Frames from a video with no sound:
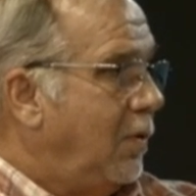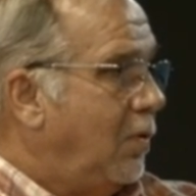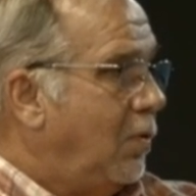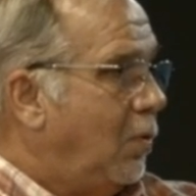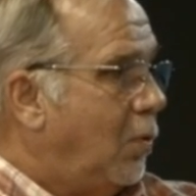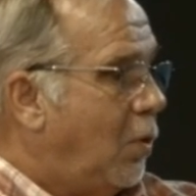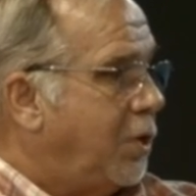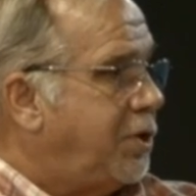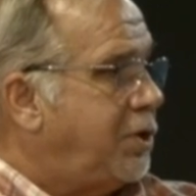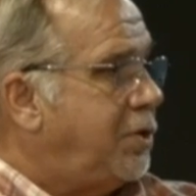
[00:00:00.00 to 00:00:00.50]

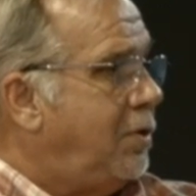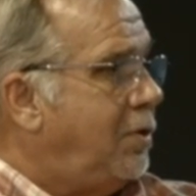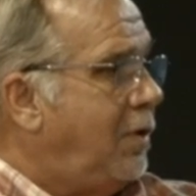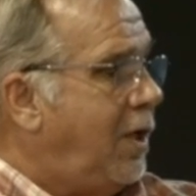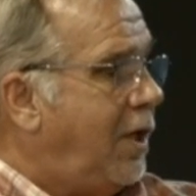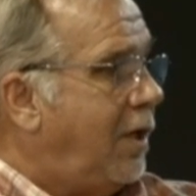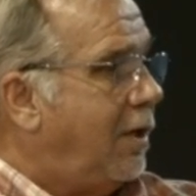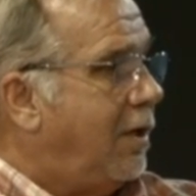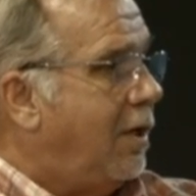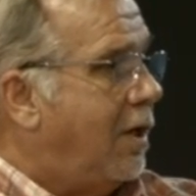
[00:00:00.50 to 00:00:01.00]
Once you
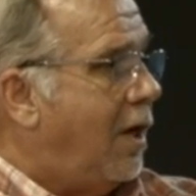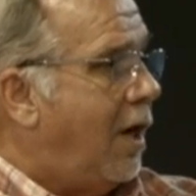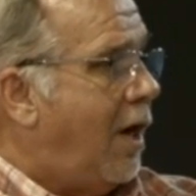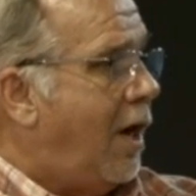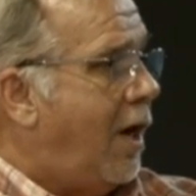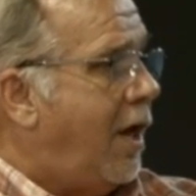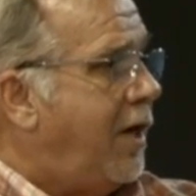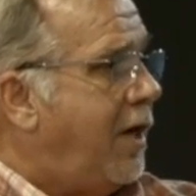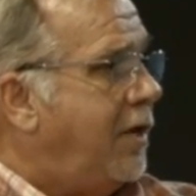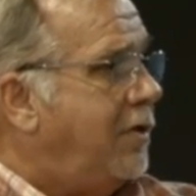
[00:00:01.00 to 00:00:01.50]
get
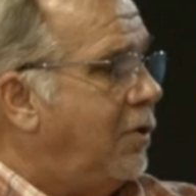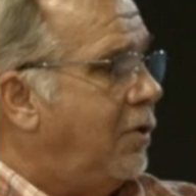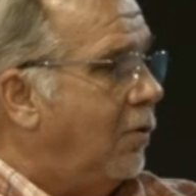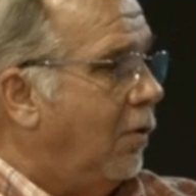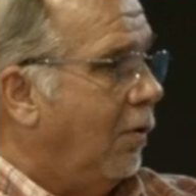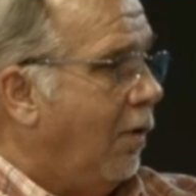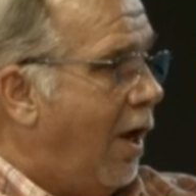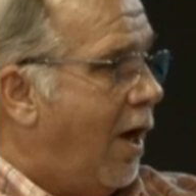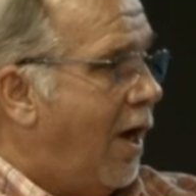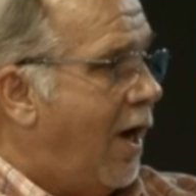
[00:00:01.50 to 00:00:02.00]
God in your
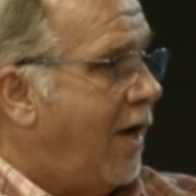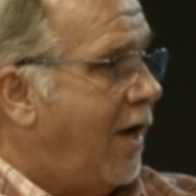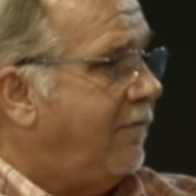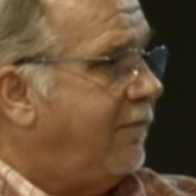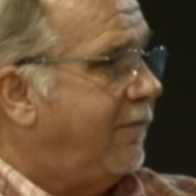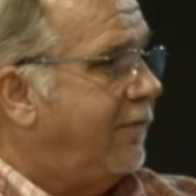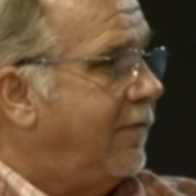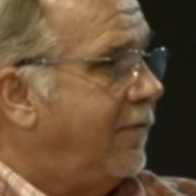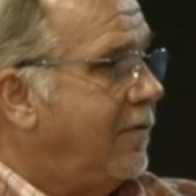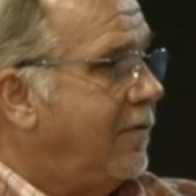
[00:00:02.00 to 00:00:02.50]

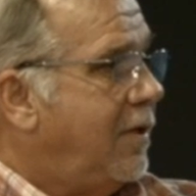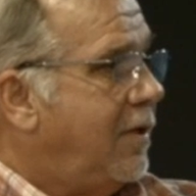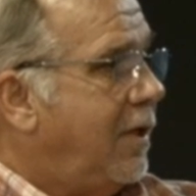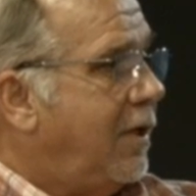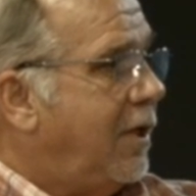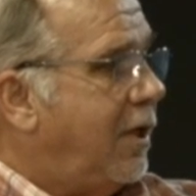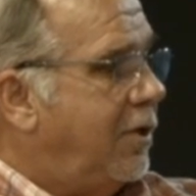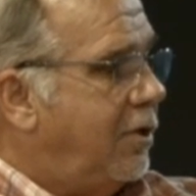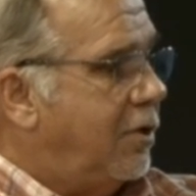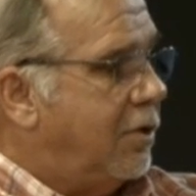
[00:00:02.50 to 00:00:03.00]
life
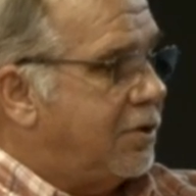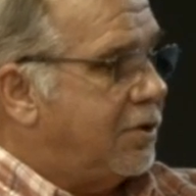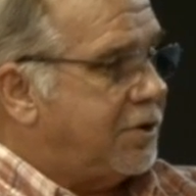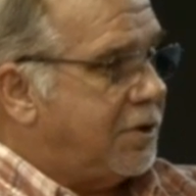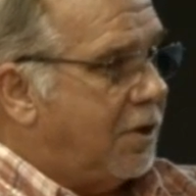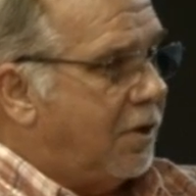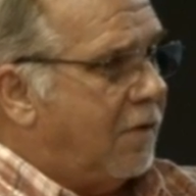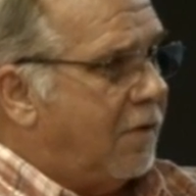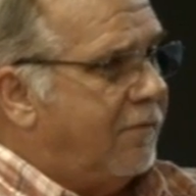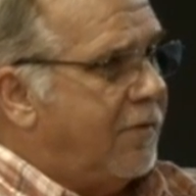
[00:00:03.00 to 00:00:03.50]
and you're
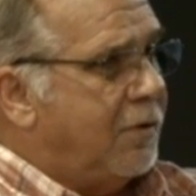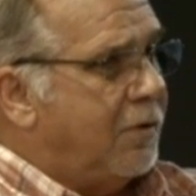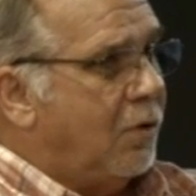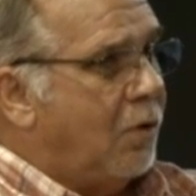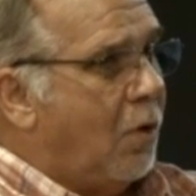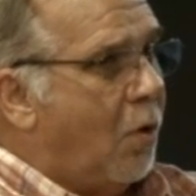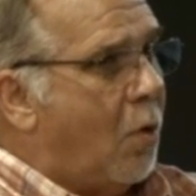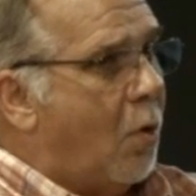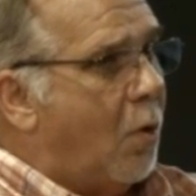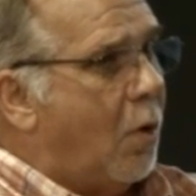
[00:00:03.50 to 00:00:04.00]
serving the
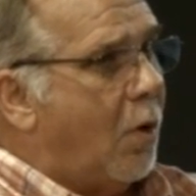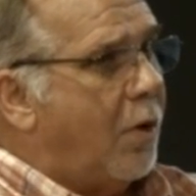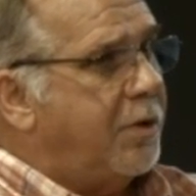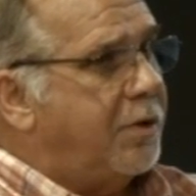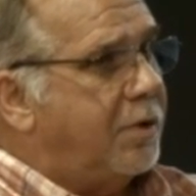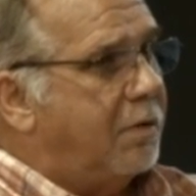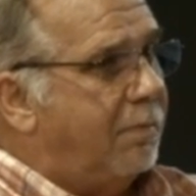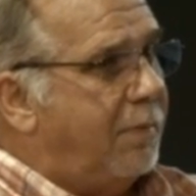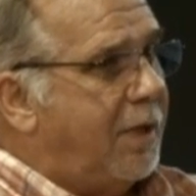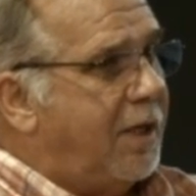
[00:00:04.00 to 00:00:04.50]
Lord,
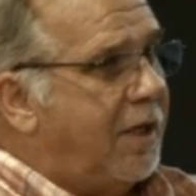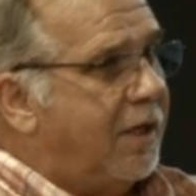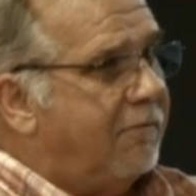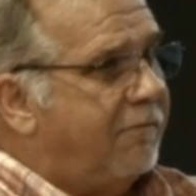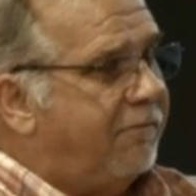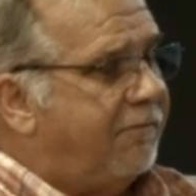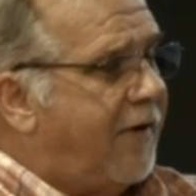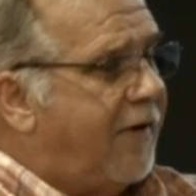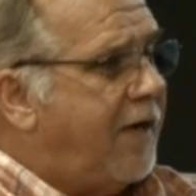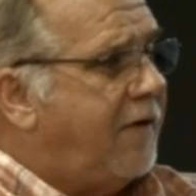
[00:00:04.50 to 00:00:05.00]
you're being
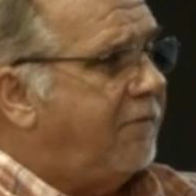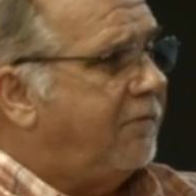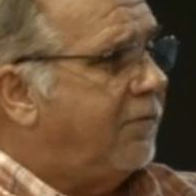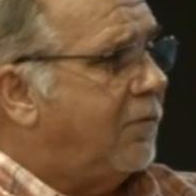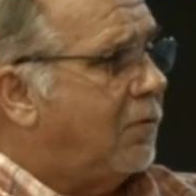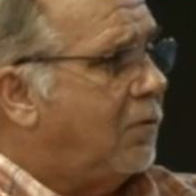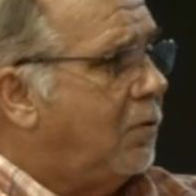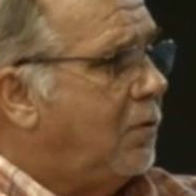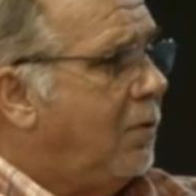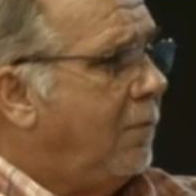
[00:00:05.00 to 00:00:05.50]

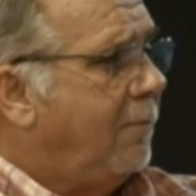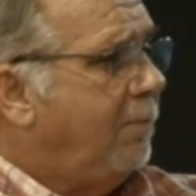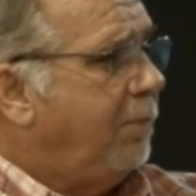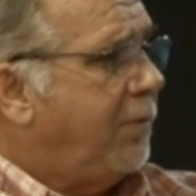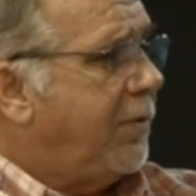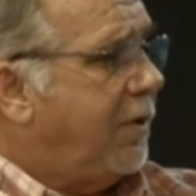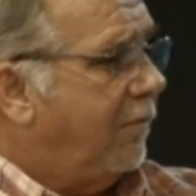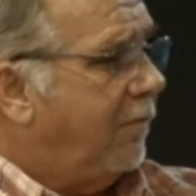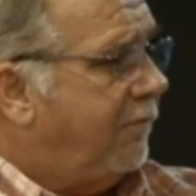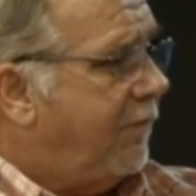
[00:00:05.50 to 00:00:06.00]
faithful,
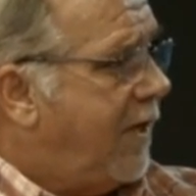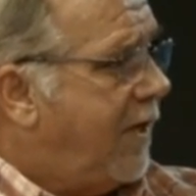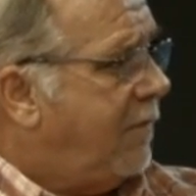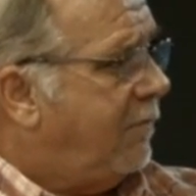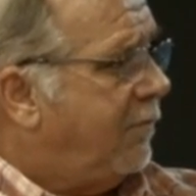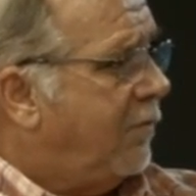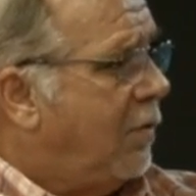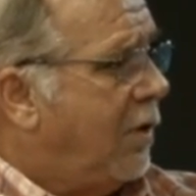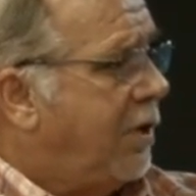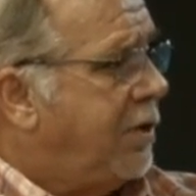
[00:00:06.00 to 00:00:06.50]
you're
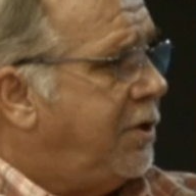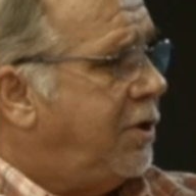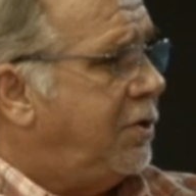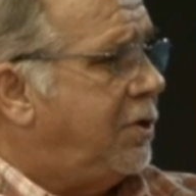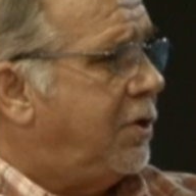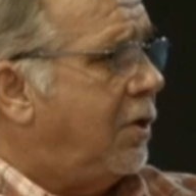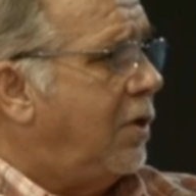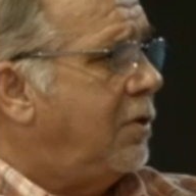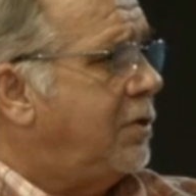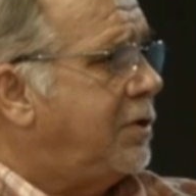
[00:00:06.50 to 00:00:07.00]
faithful in your
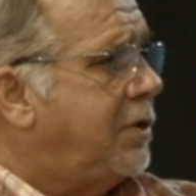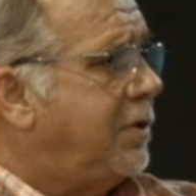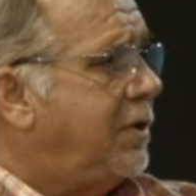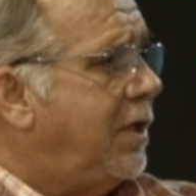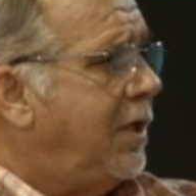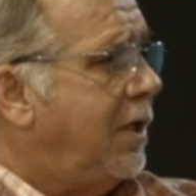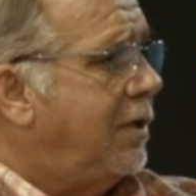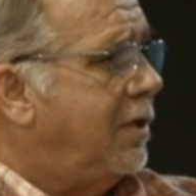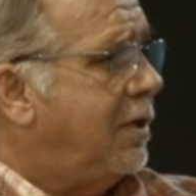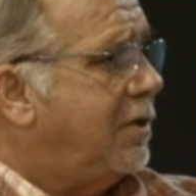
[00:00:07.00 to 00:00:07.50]
church
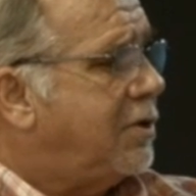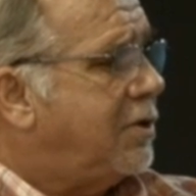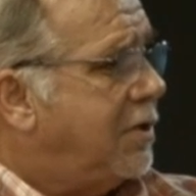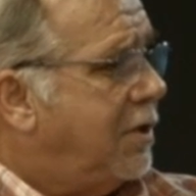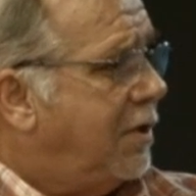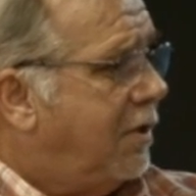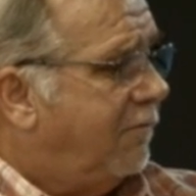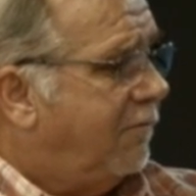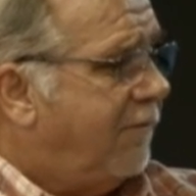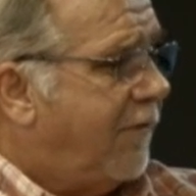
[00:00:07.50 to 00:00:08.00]
attendance
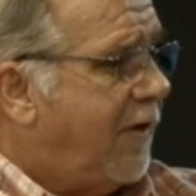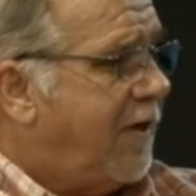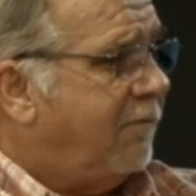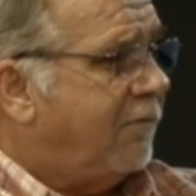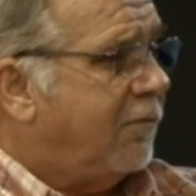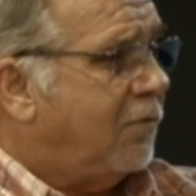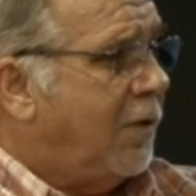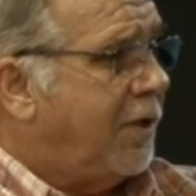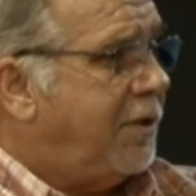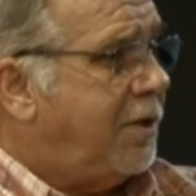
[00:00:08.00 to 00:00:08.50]
and you're
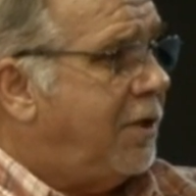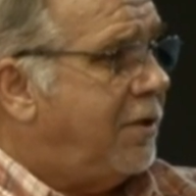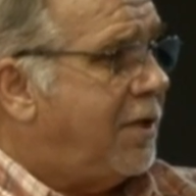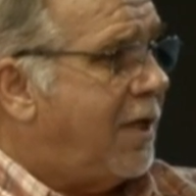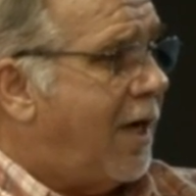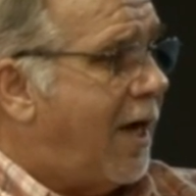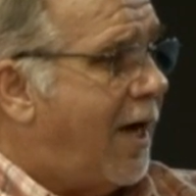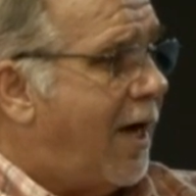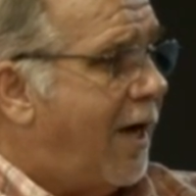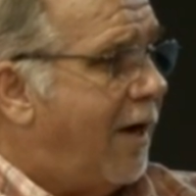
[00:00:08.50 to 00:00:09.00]
faithful in your
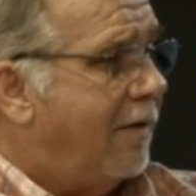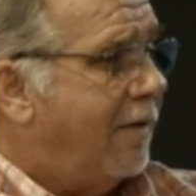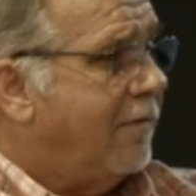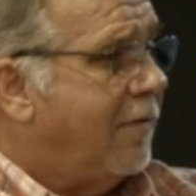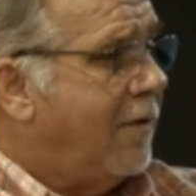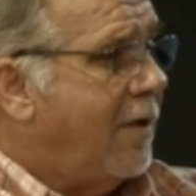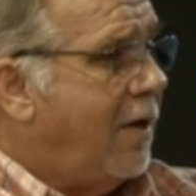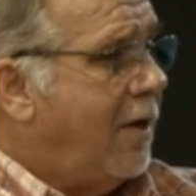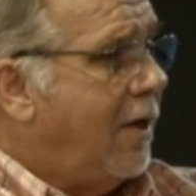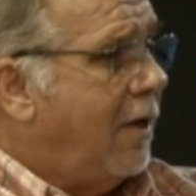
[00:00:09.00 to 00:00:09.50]
tithe,
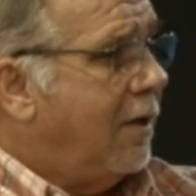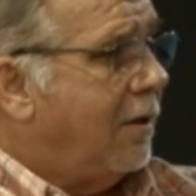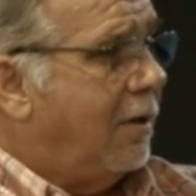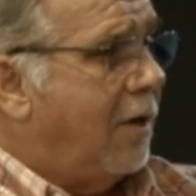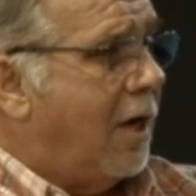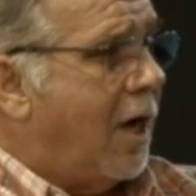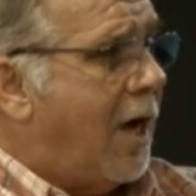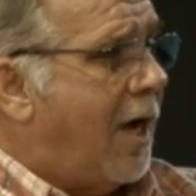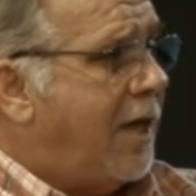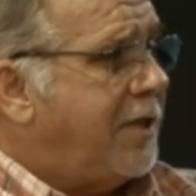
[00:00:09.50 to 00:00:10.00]

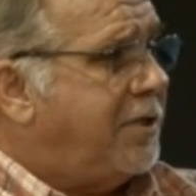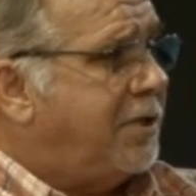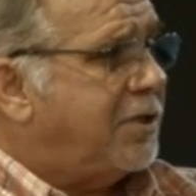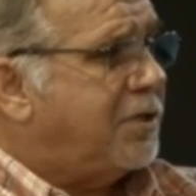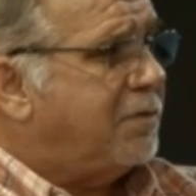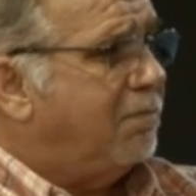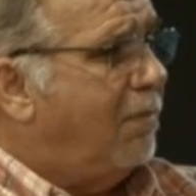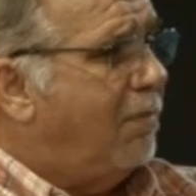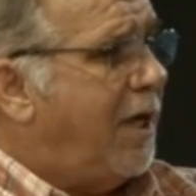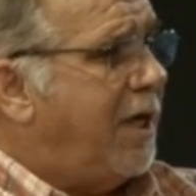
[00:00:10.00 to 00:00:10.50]
God
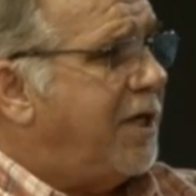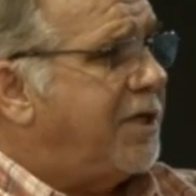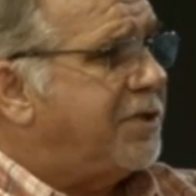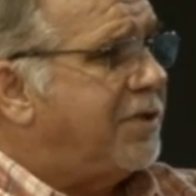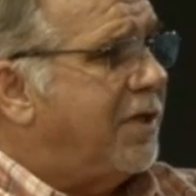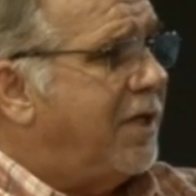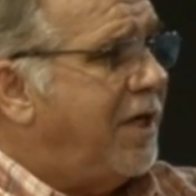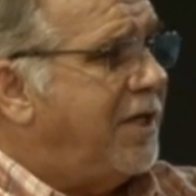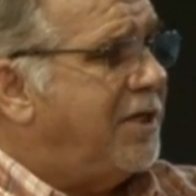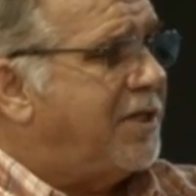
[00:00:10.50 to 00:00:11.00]
just makes
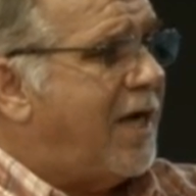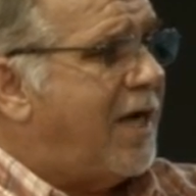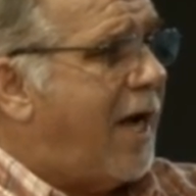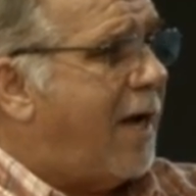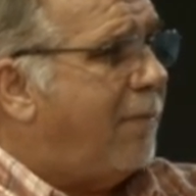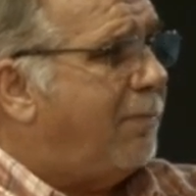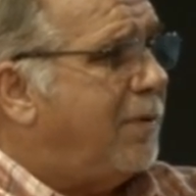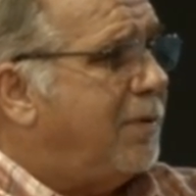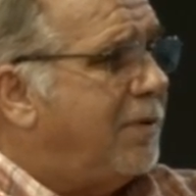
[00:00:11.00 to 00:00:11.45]
things happen